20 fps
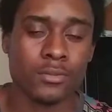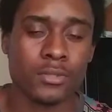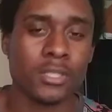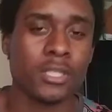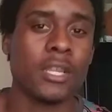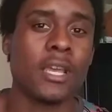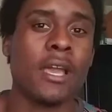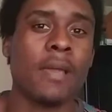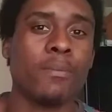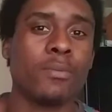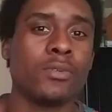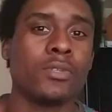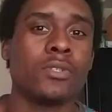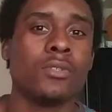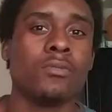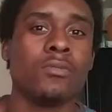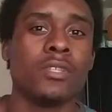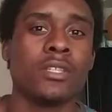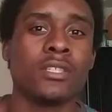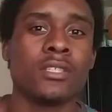What's gonna happen to
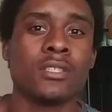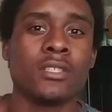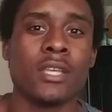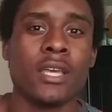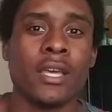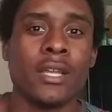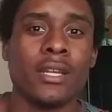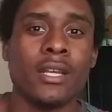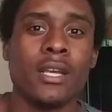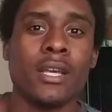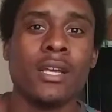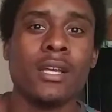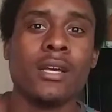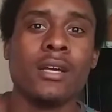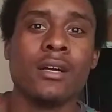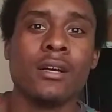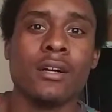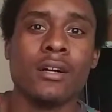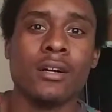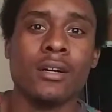you niggas that
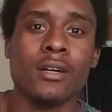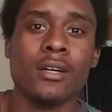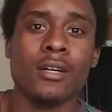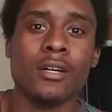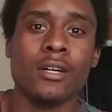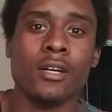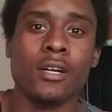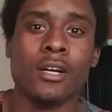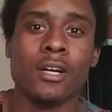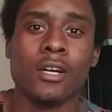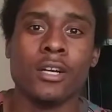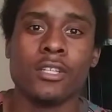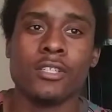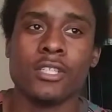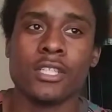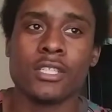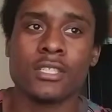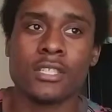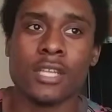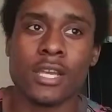uh,
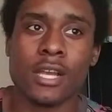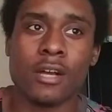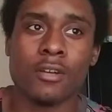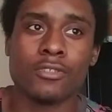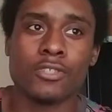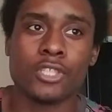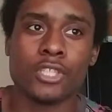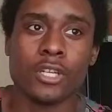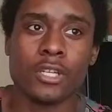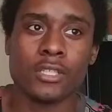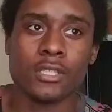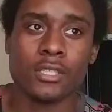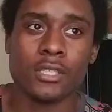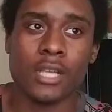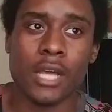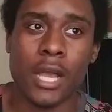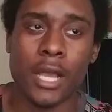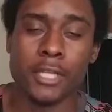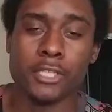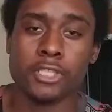niggas like Alan Johnson,
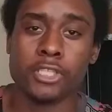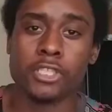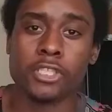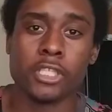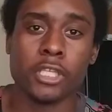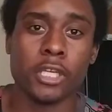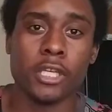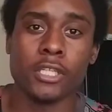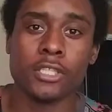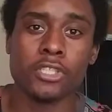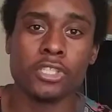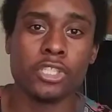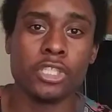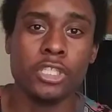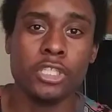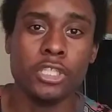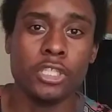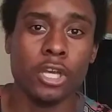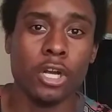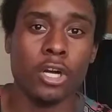I just can't
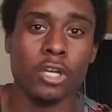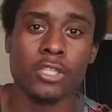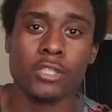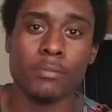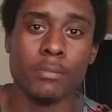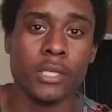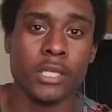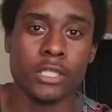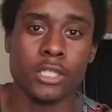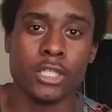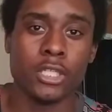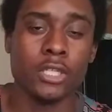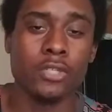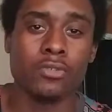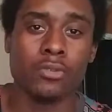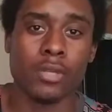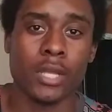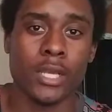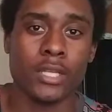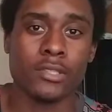see us being the
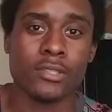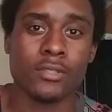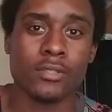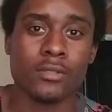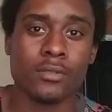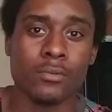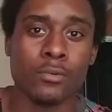Israelites.